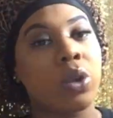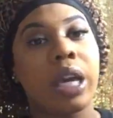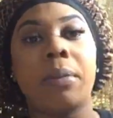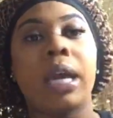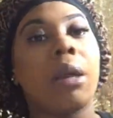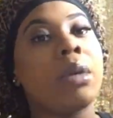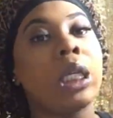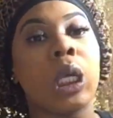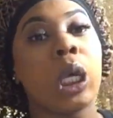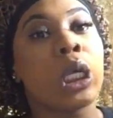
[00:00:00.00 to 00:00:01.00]
so it better
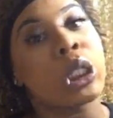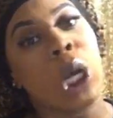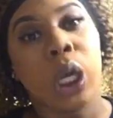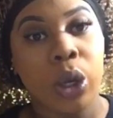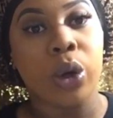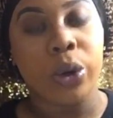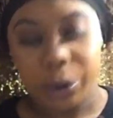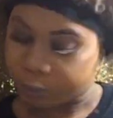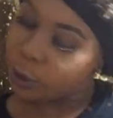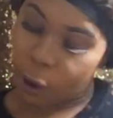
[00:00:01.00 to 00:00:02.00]
be secure.
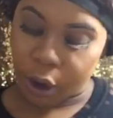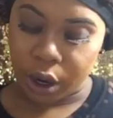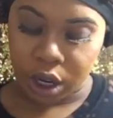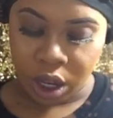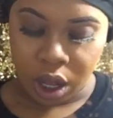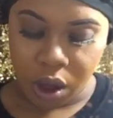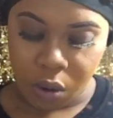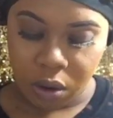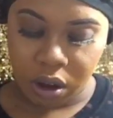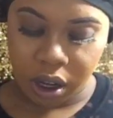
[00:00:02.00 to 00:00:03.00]

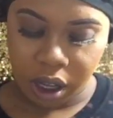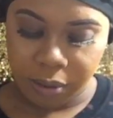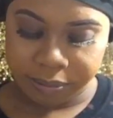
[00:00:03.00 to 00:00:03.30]
Okay.